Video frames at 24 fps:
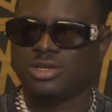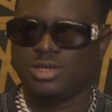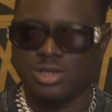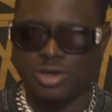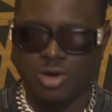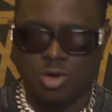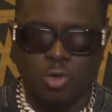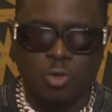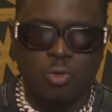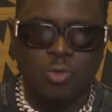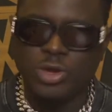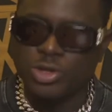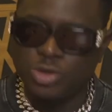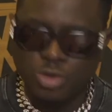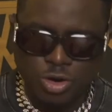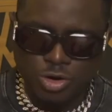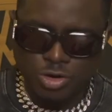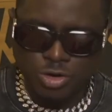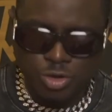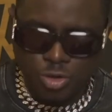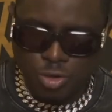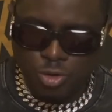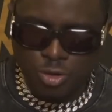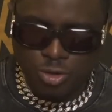We
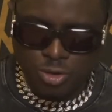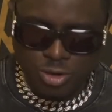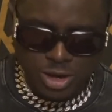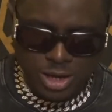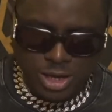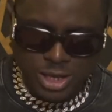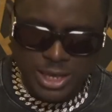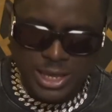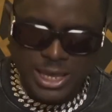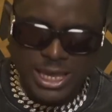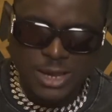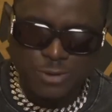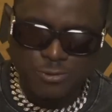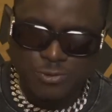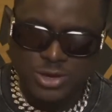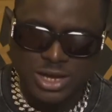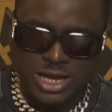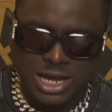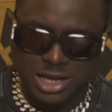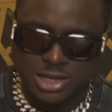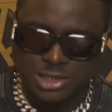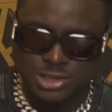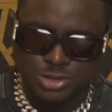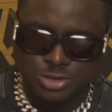don't know if we
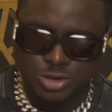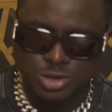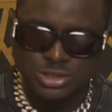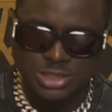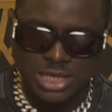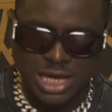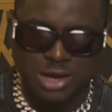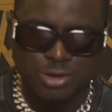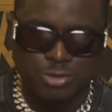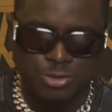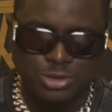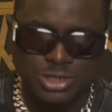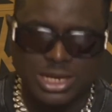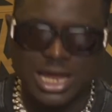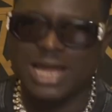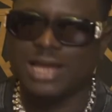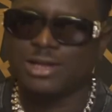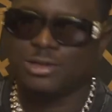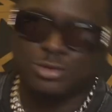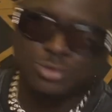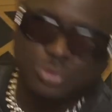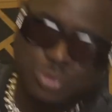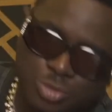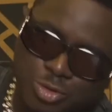can trust
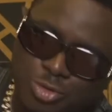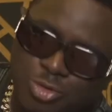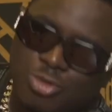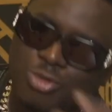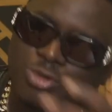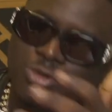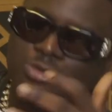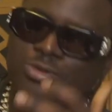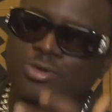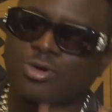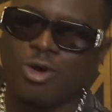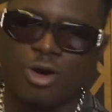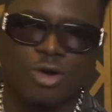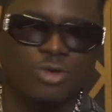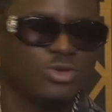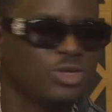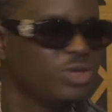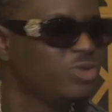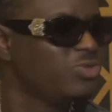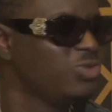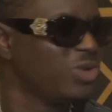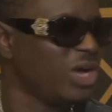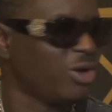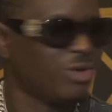Abudai to go, or
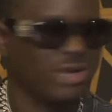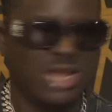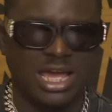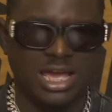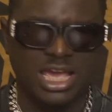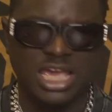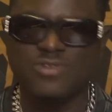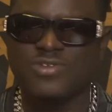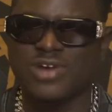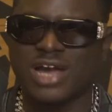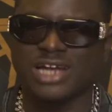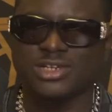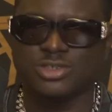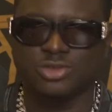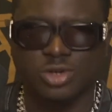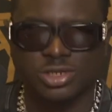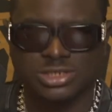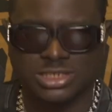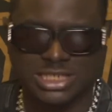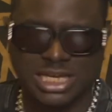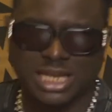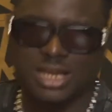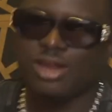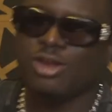if we can
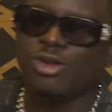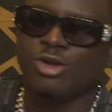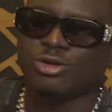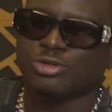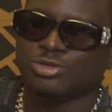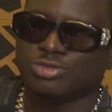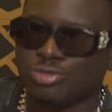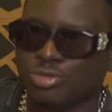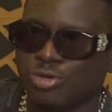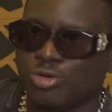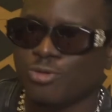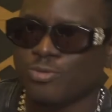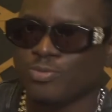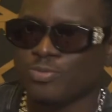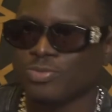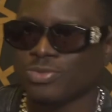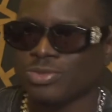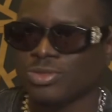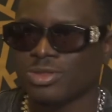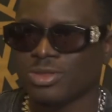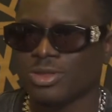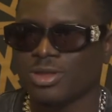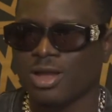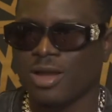trust Hililo to go,
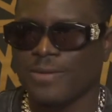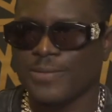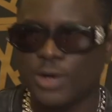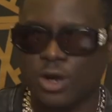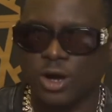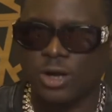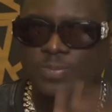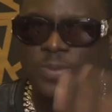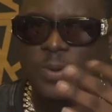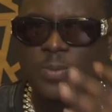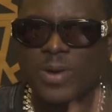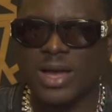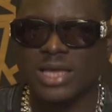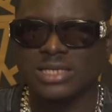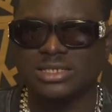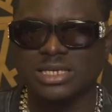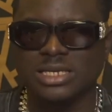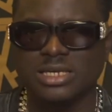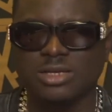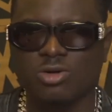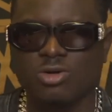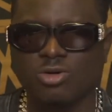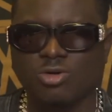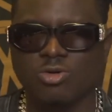because people are
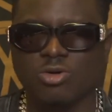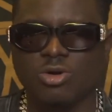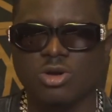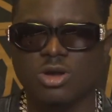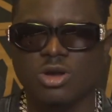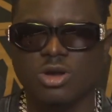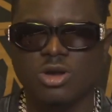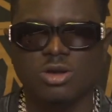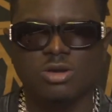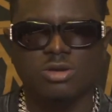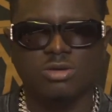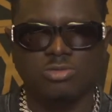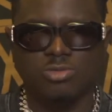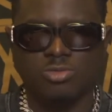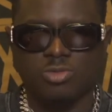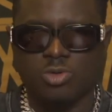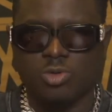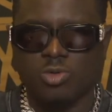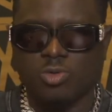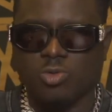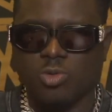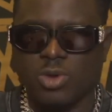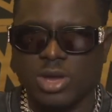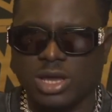saying, "Oh,
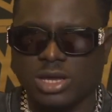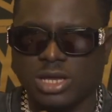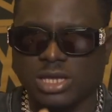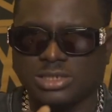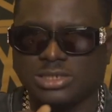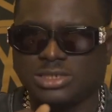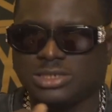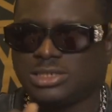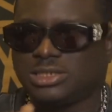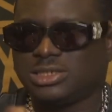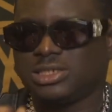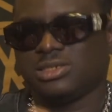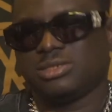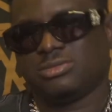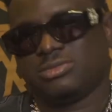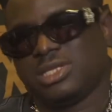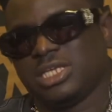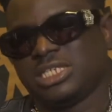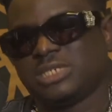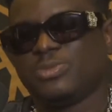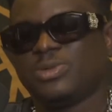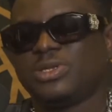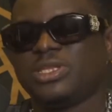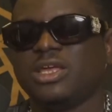
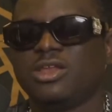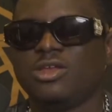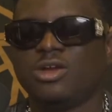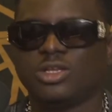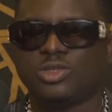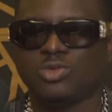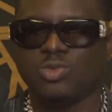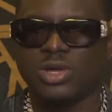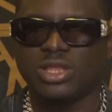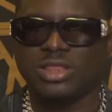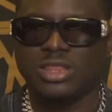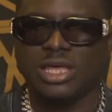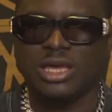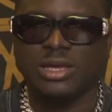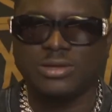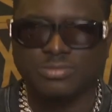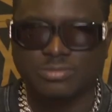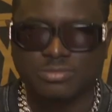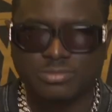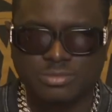Desmond Elliott went there.